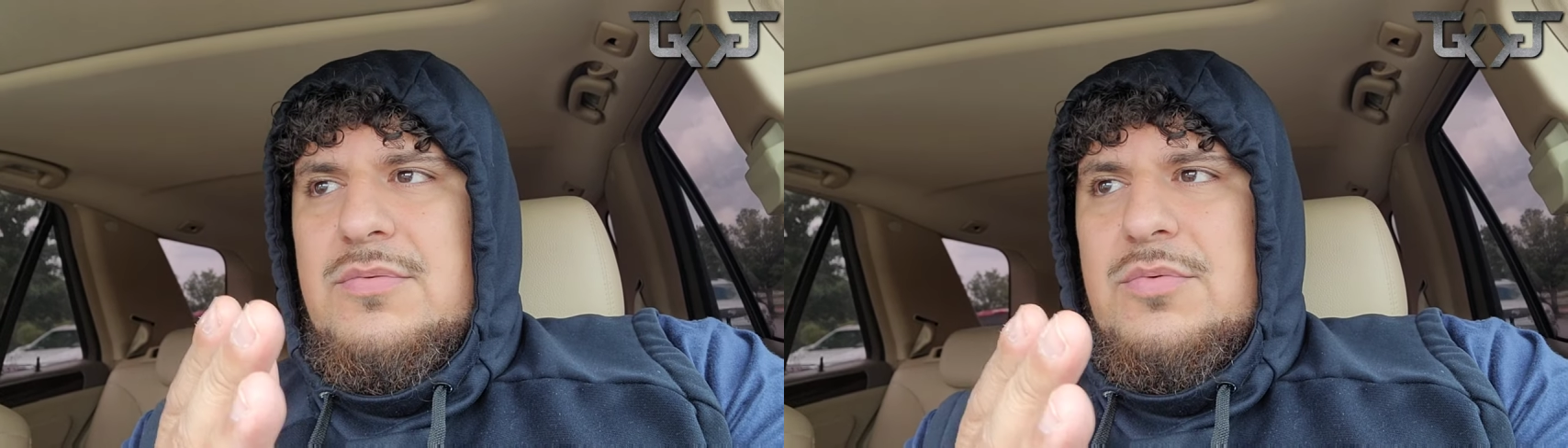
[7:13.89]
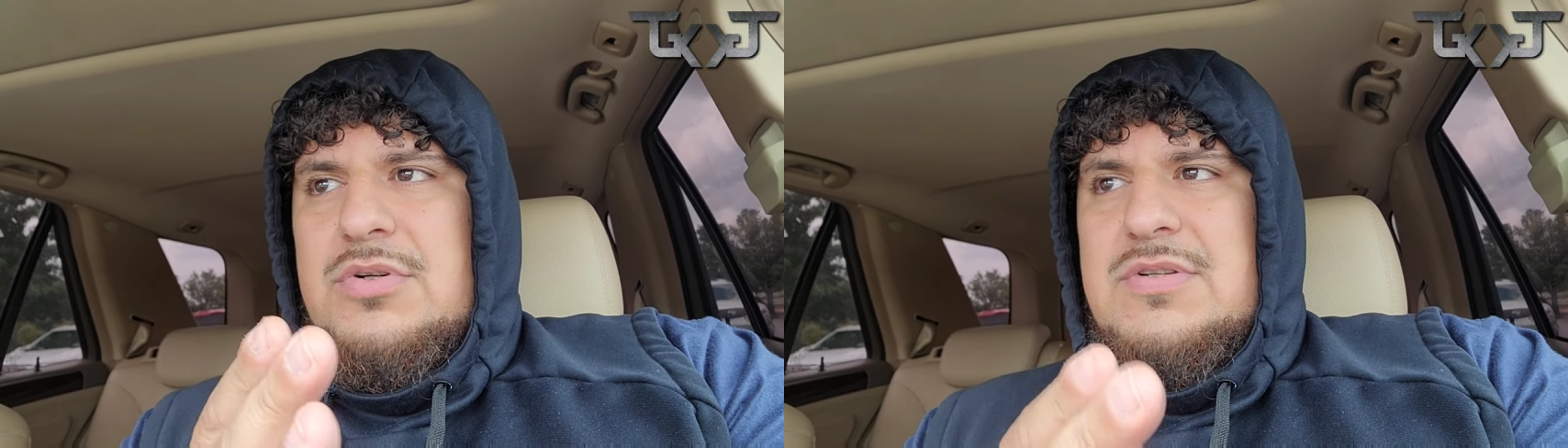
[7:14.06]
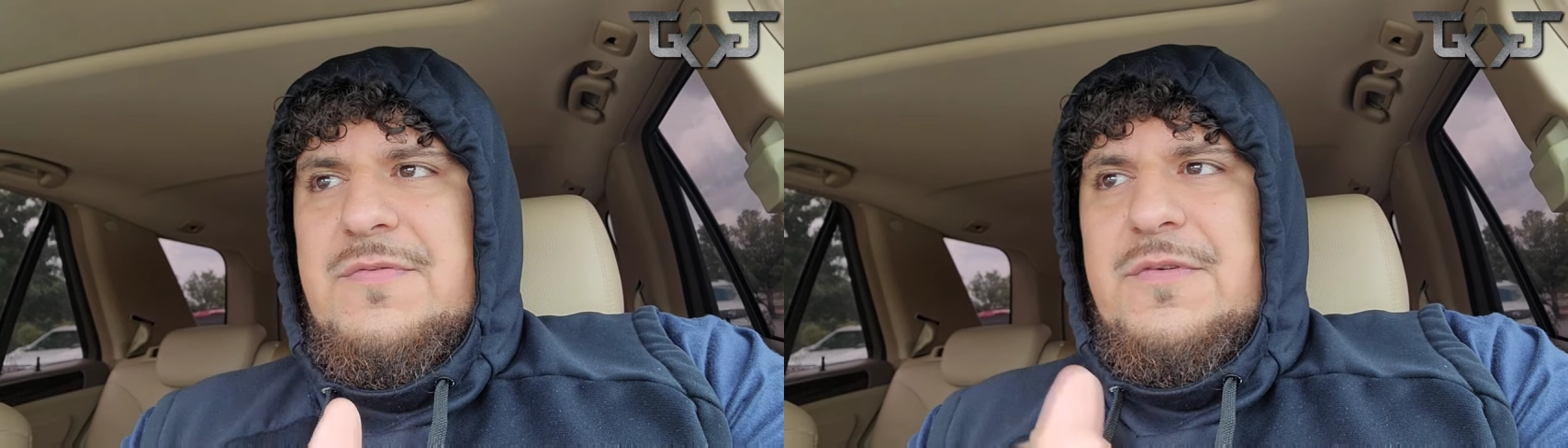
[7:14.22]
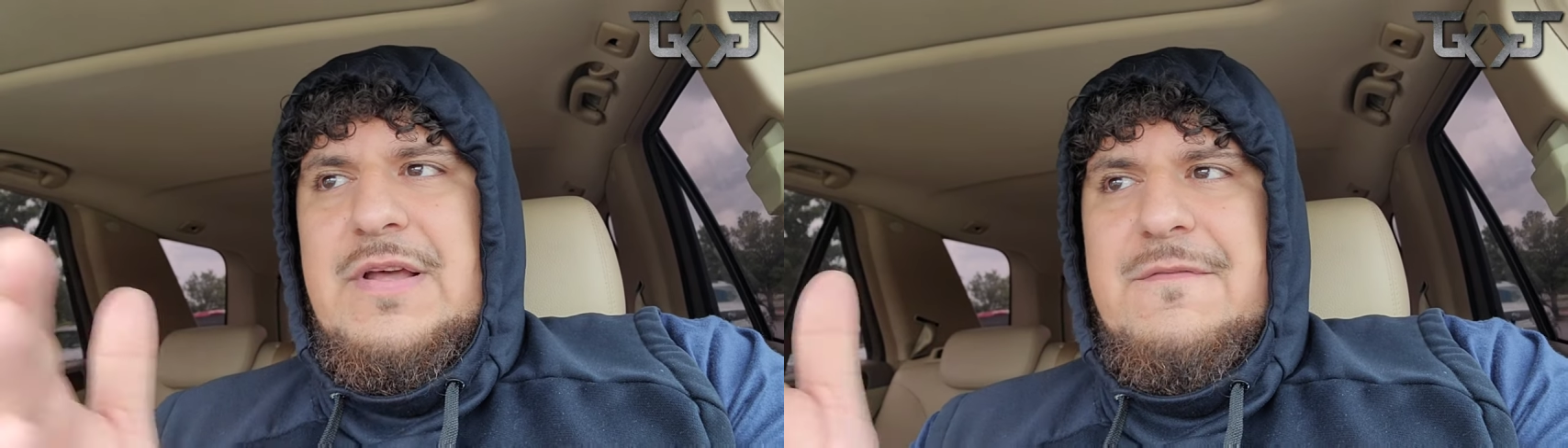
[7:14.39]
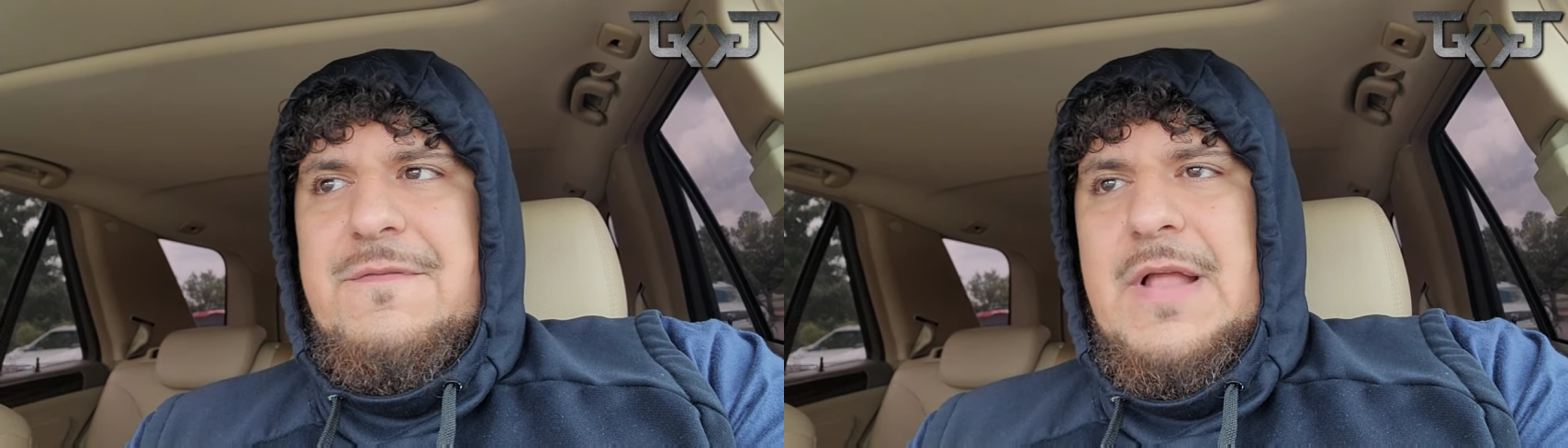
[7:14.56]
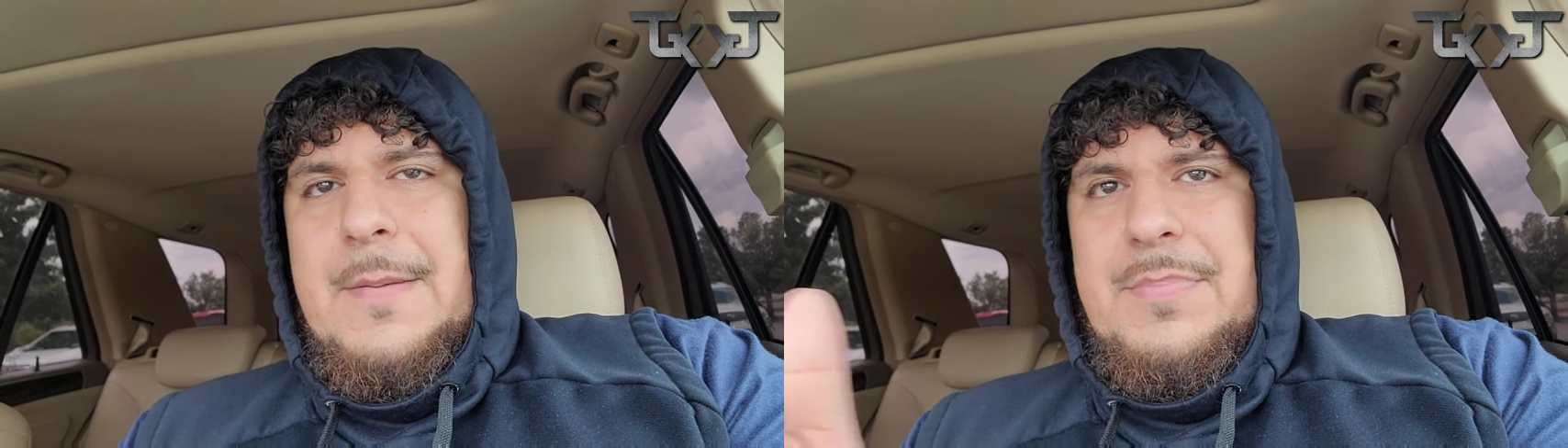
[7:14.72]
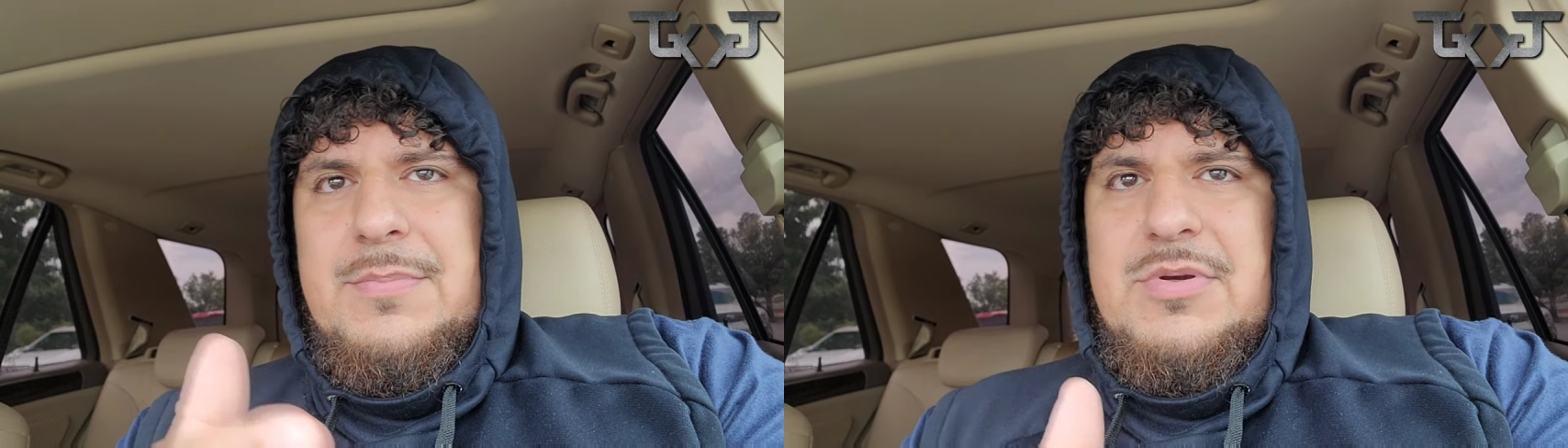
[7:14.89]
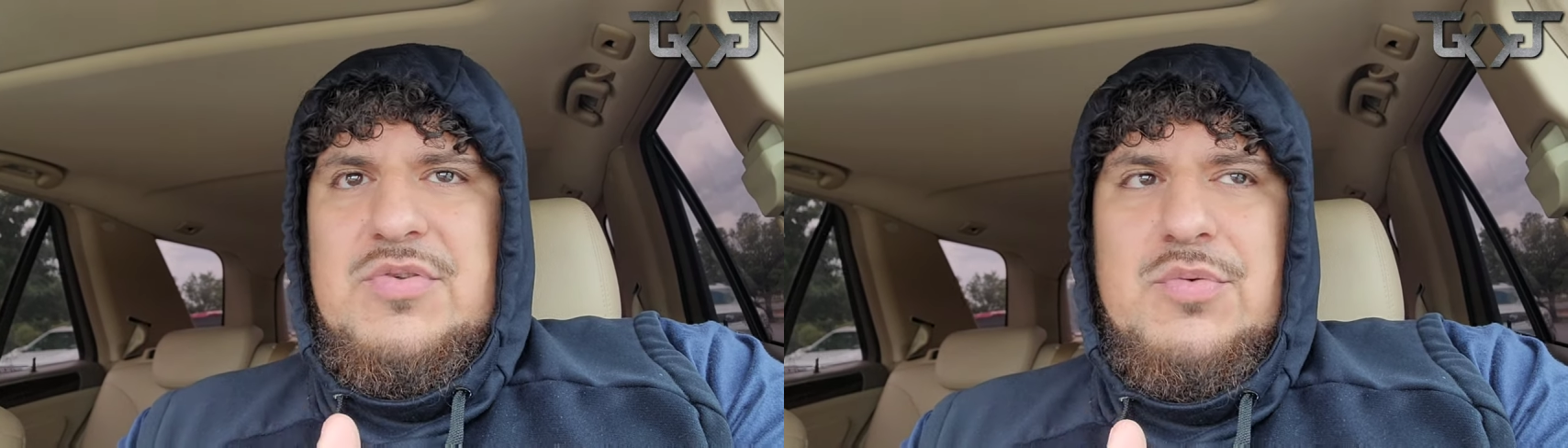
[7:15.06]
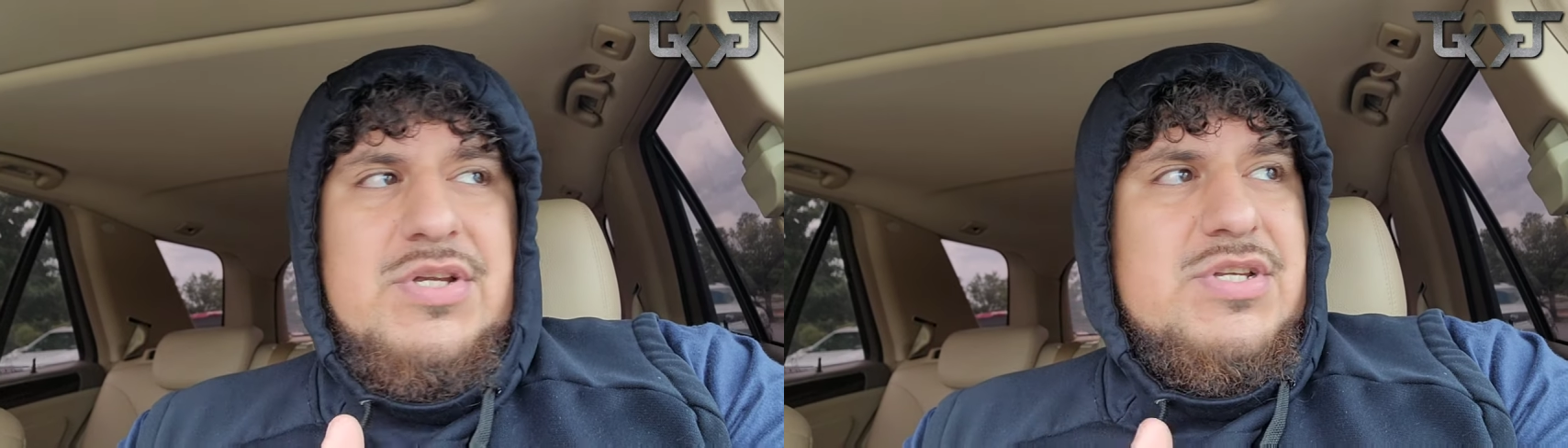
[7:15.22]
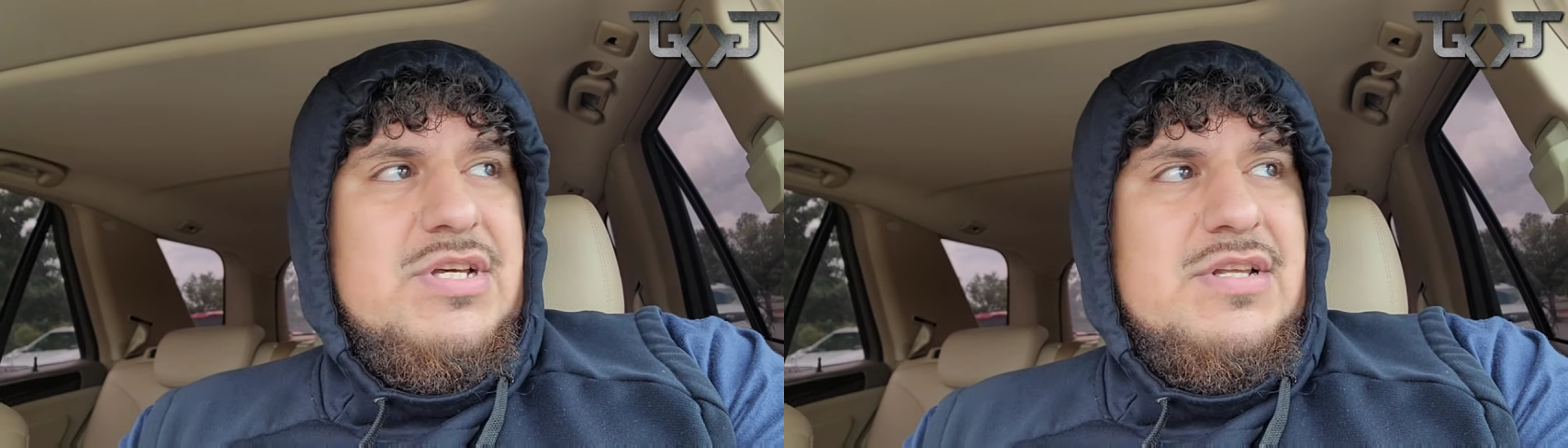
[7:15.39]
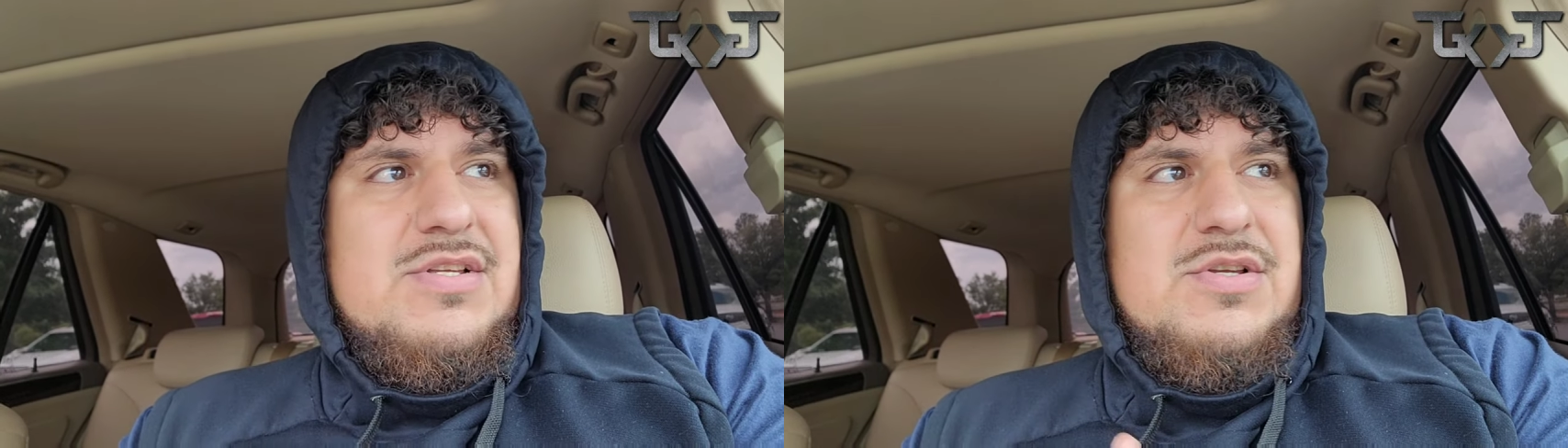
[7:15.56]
flip-flopping between each other.